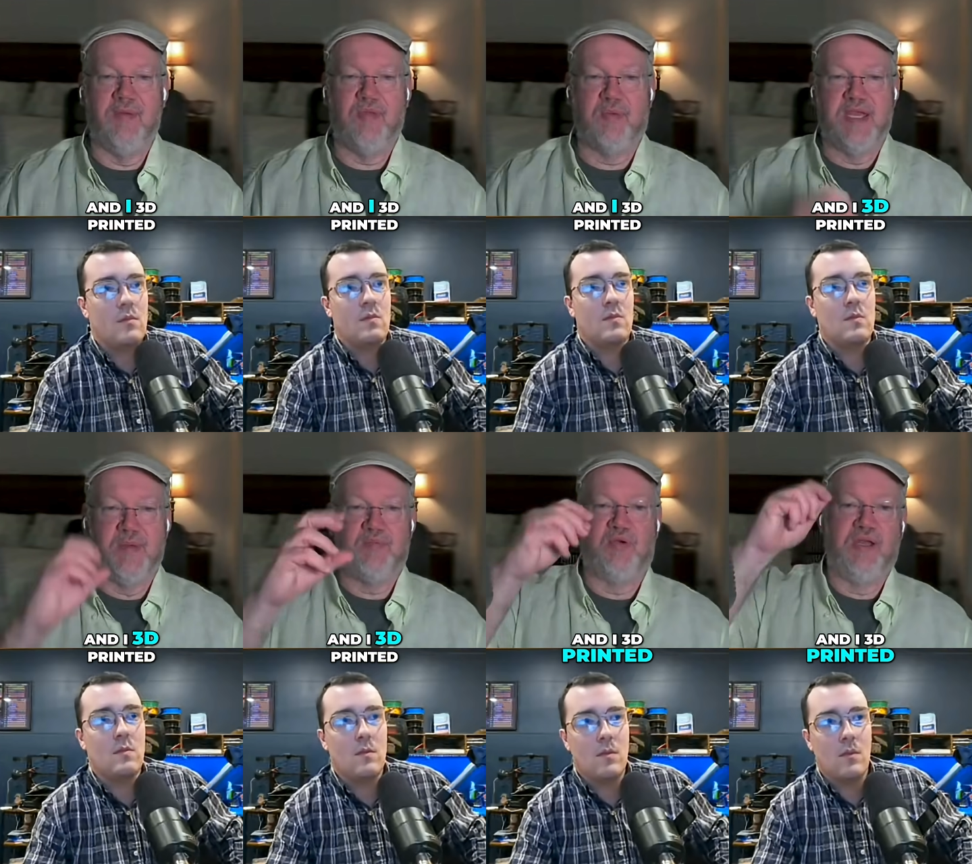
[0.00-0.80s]

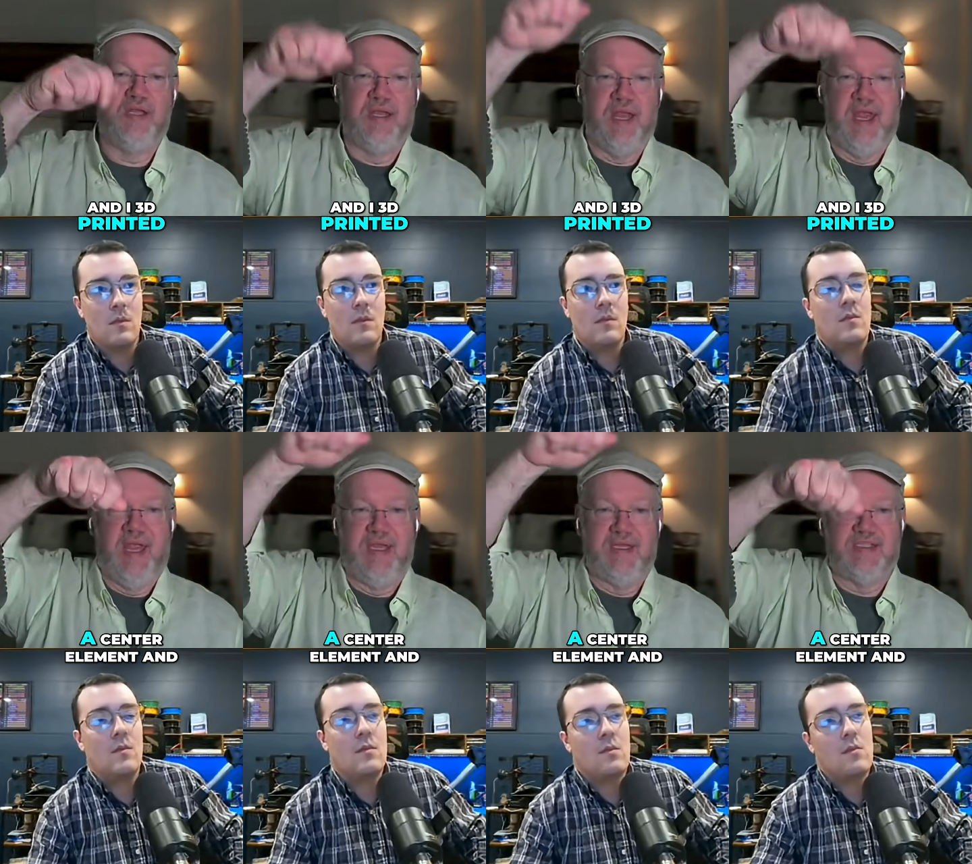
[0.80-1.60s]
Speaker 1: 3D printed
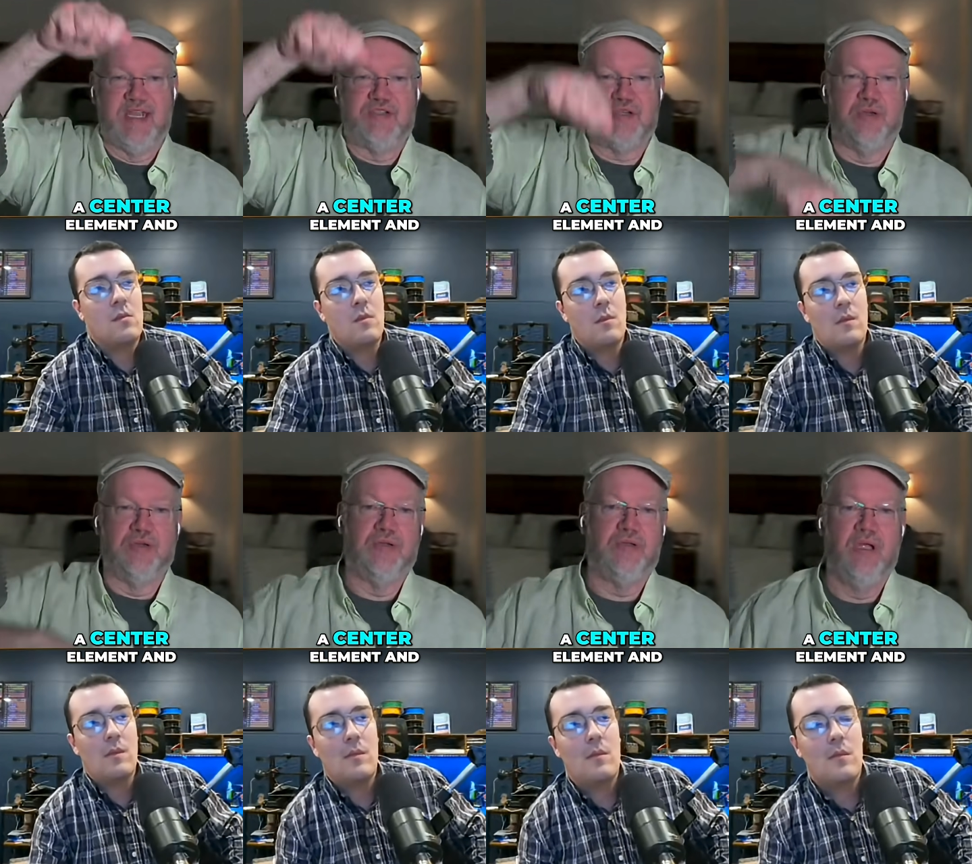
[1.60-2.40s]
a
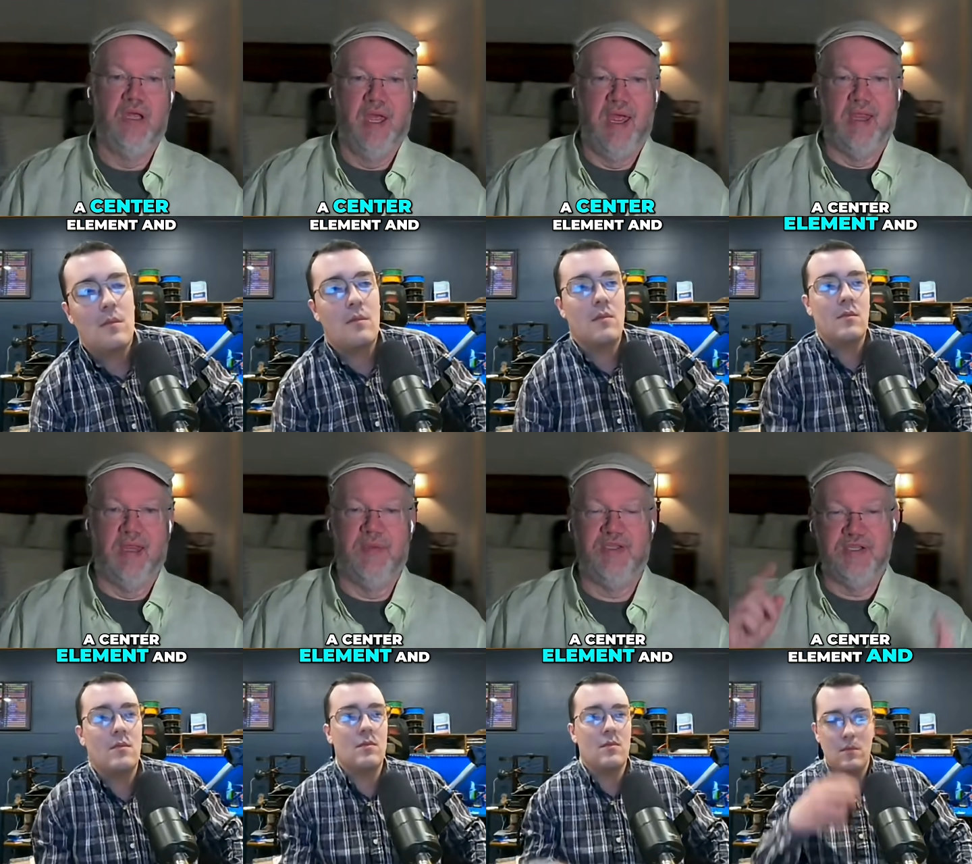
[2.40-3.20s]
center
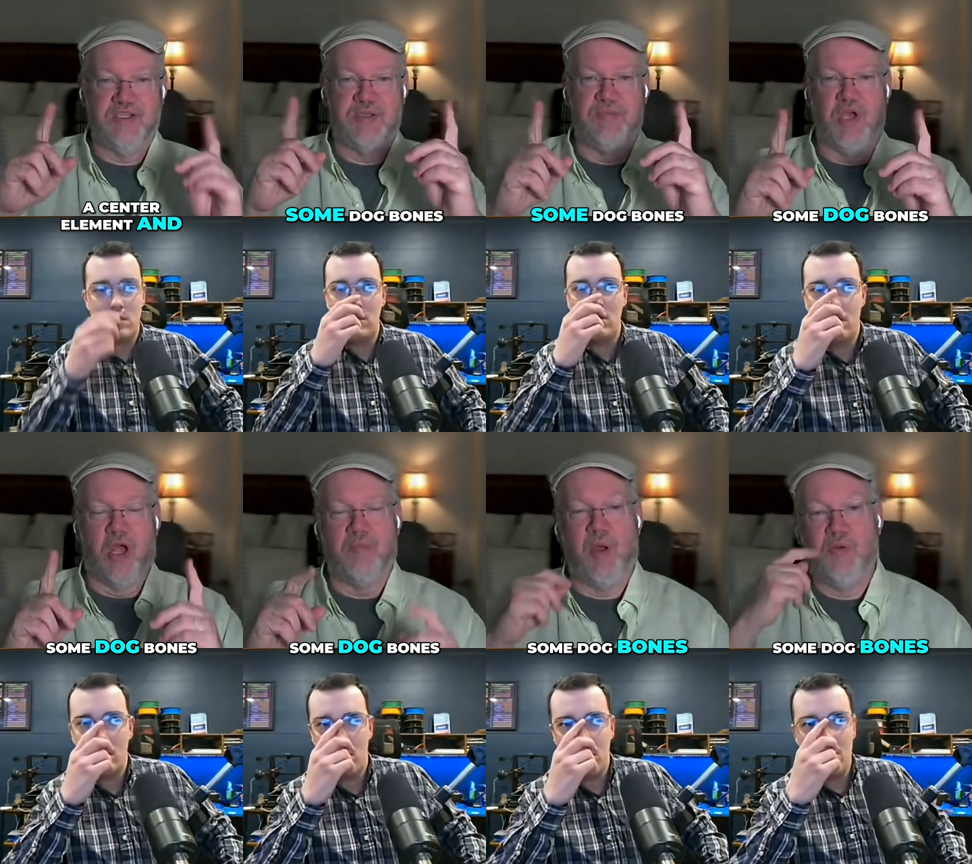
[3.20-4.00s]
element and some
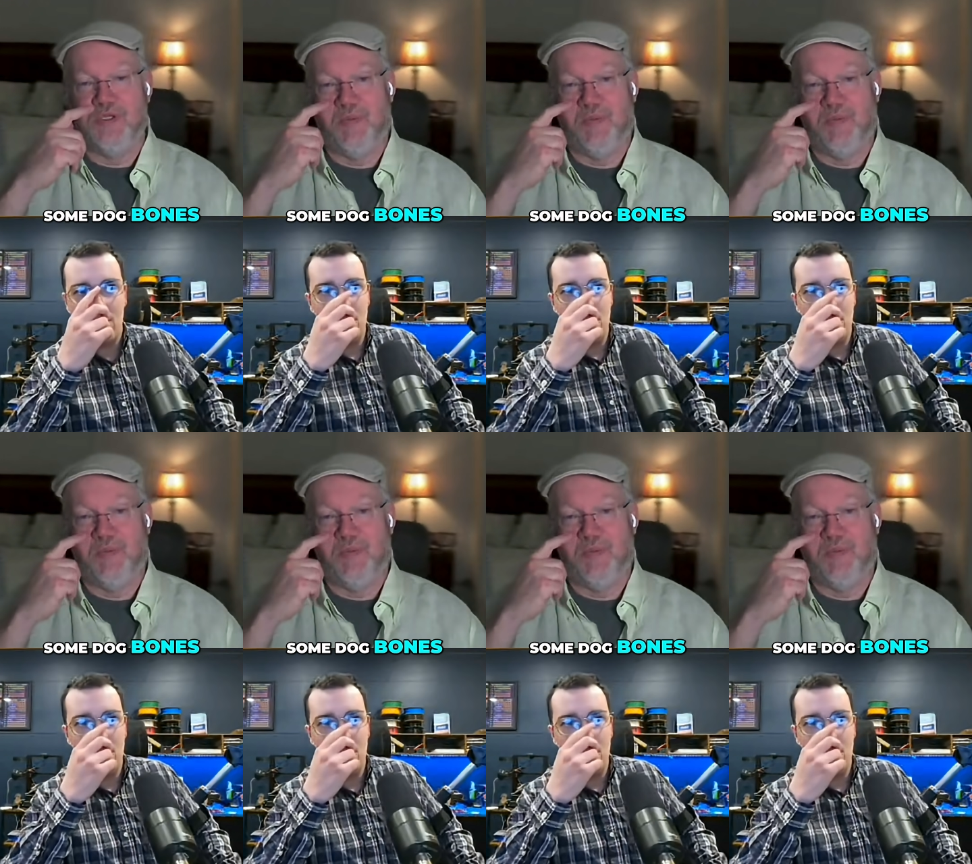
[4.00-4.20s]
dog bones.